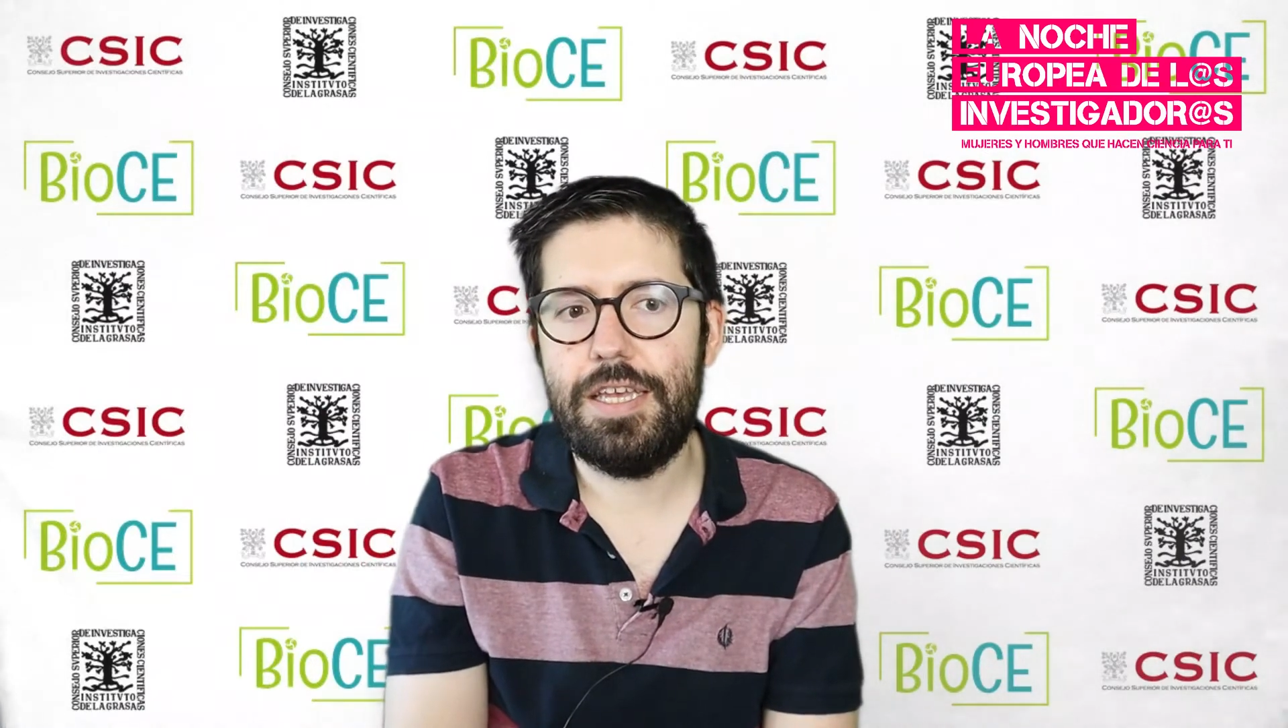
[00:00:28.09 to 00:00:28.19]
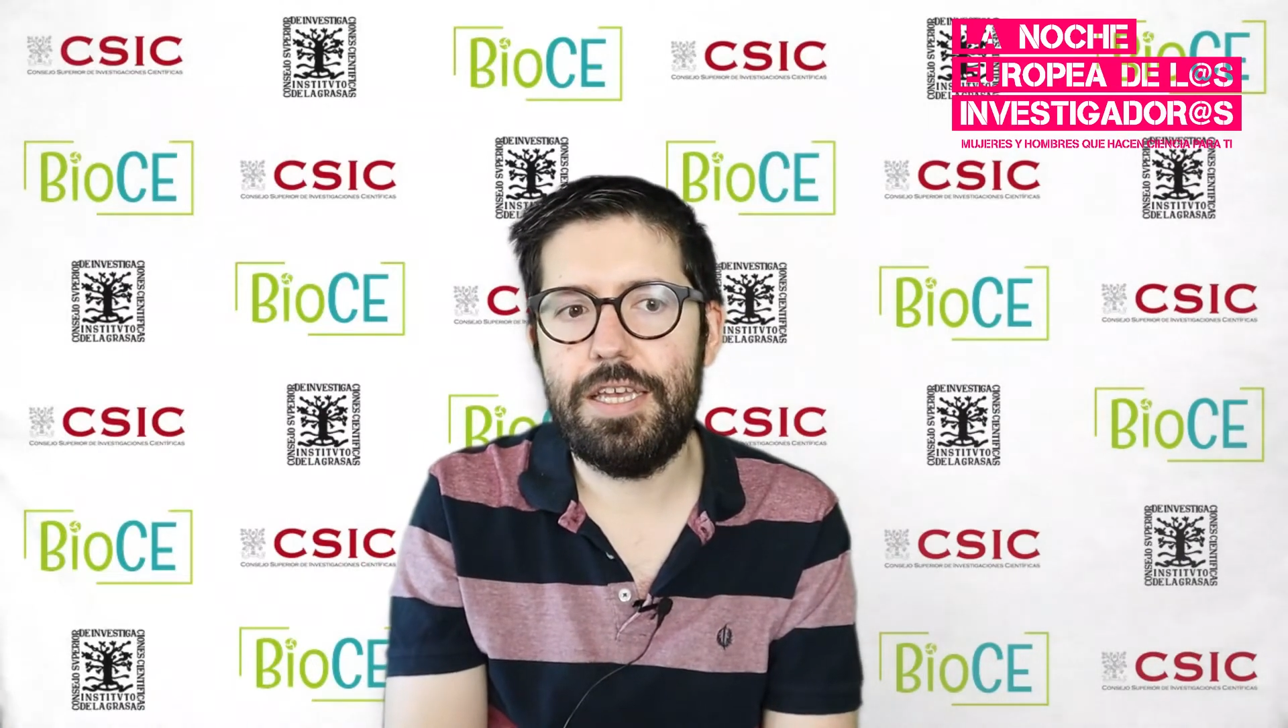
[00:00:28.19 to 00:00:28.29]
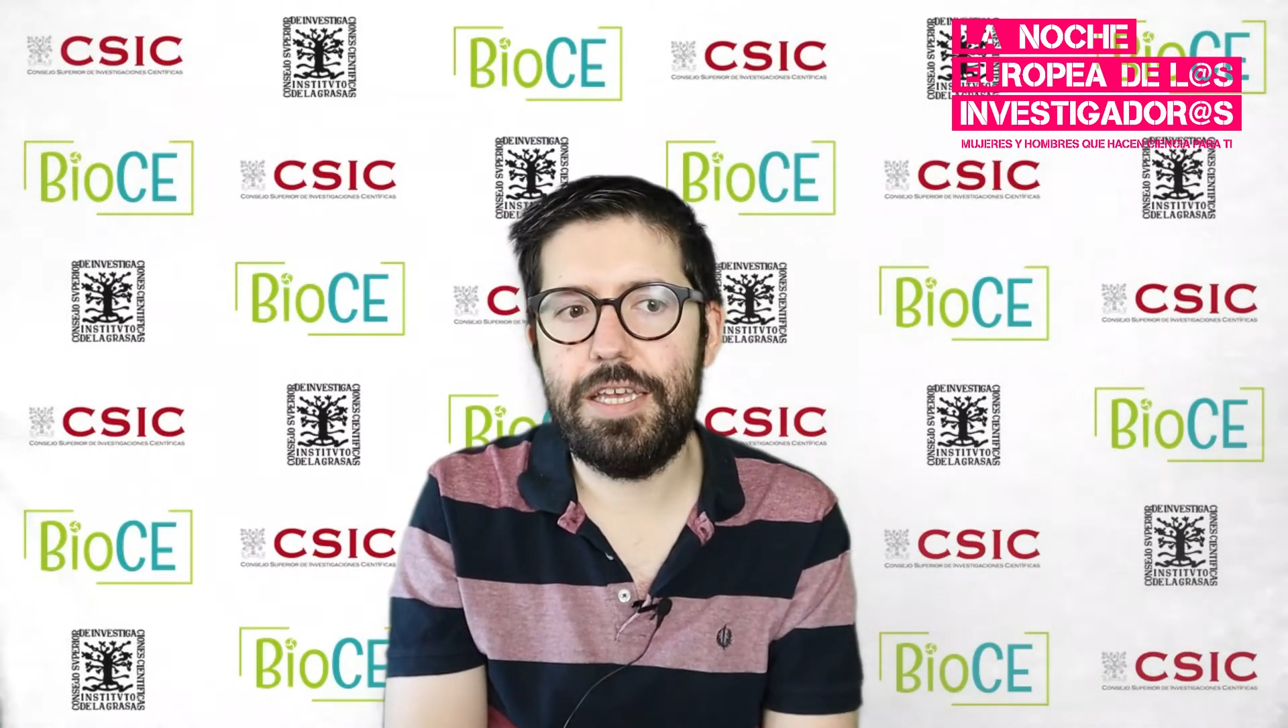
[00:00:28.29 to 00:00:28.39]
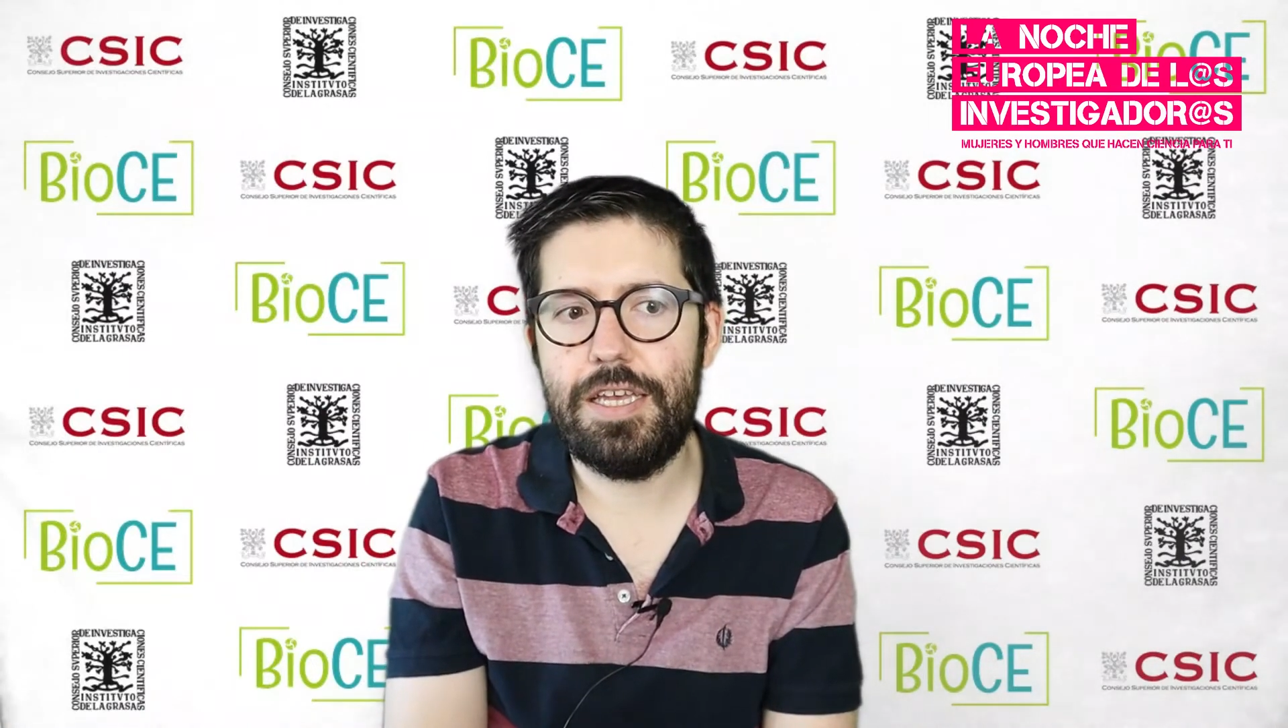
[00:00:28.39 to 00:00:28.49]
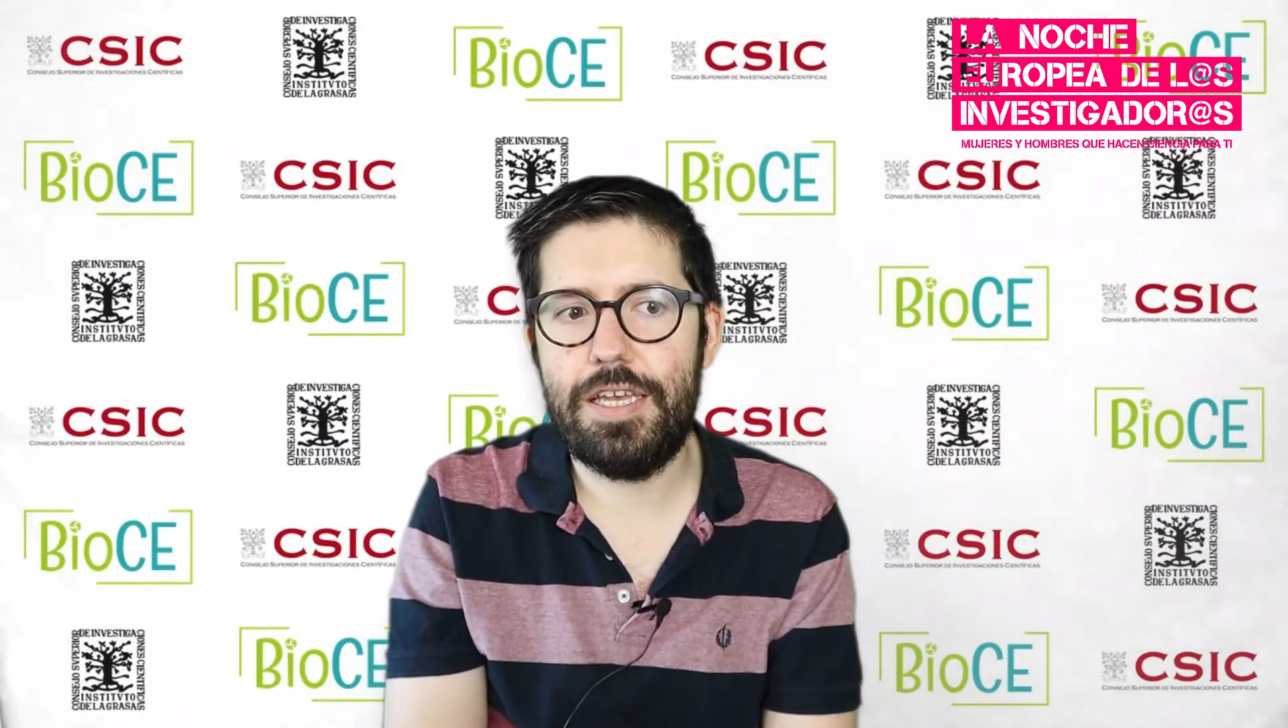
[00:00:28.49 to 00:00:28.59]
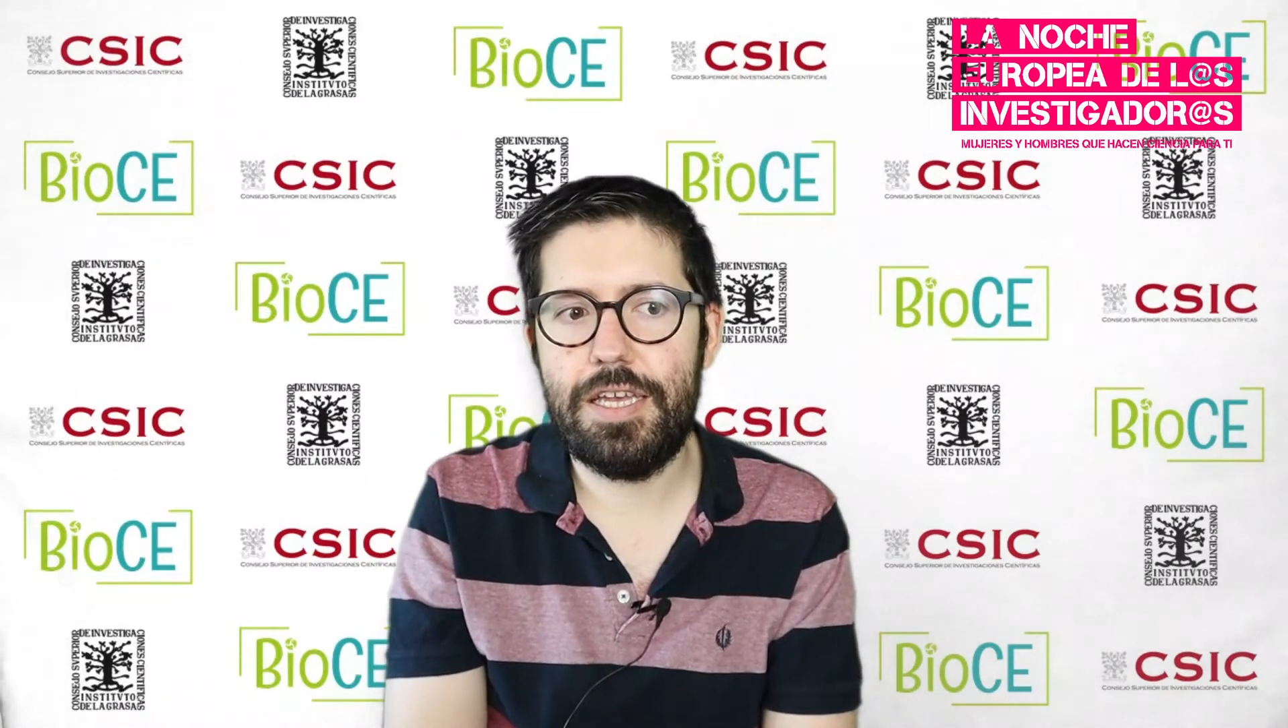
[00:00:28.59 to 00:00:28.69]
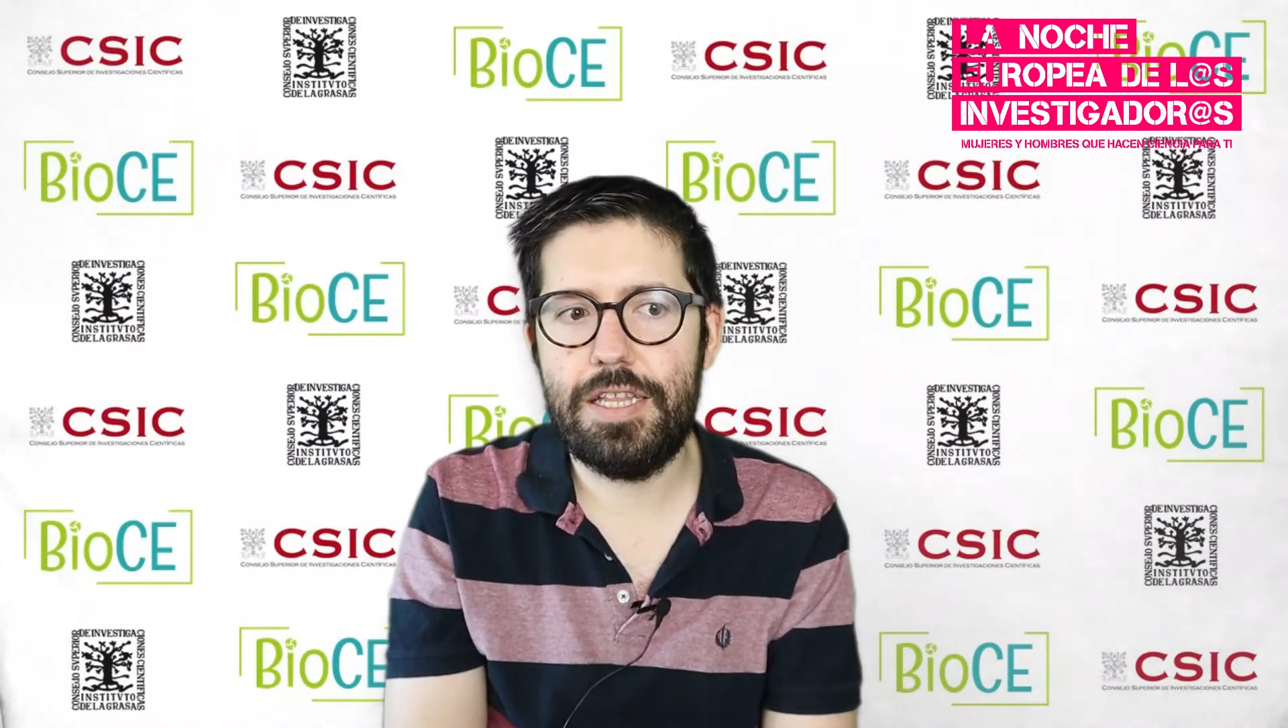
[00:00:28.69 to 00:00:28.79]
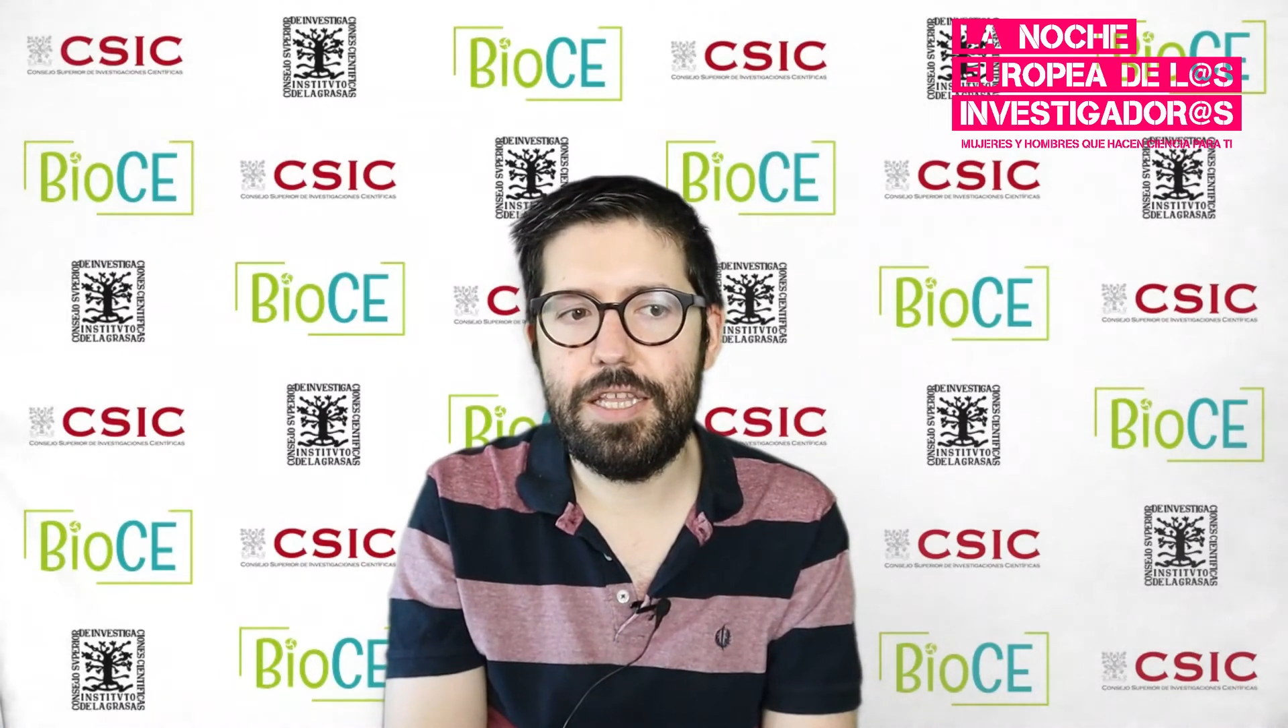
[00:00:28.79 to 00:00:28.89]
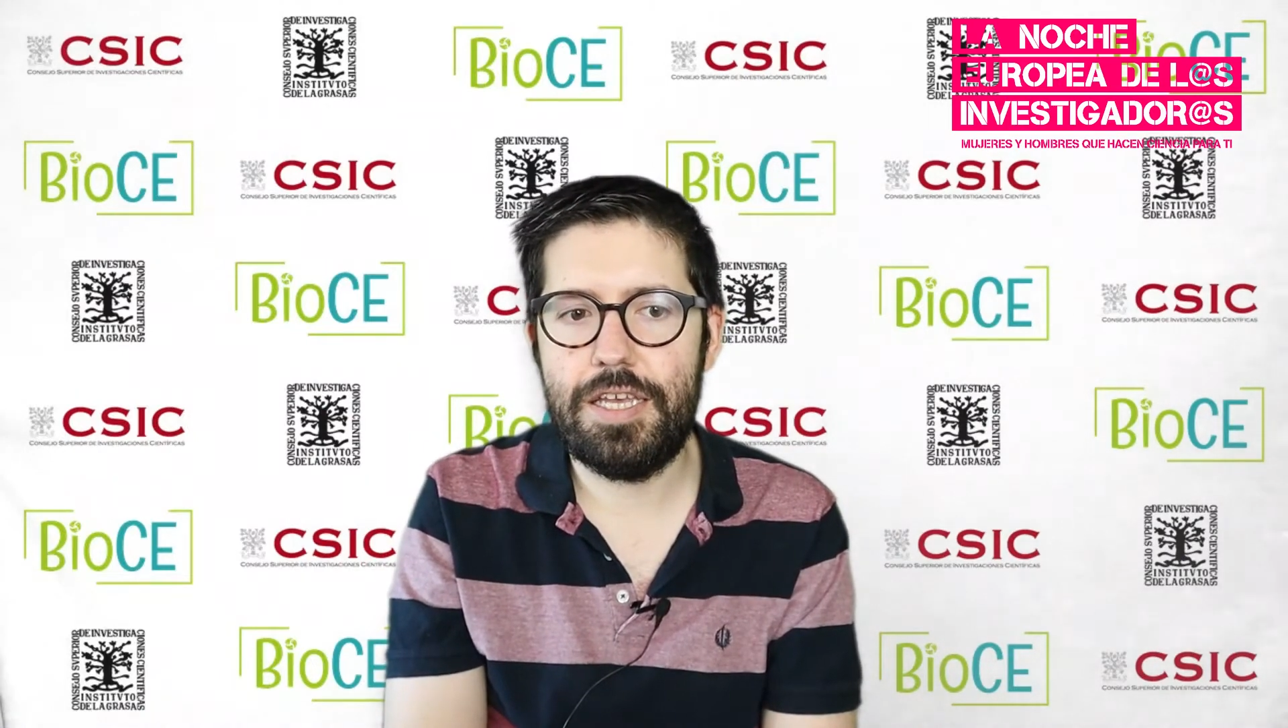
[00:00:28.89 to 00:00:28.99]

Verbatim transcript: uh,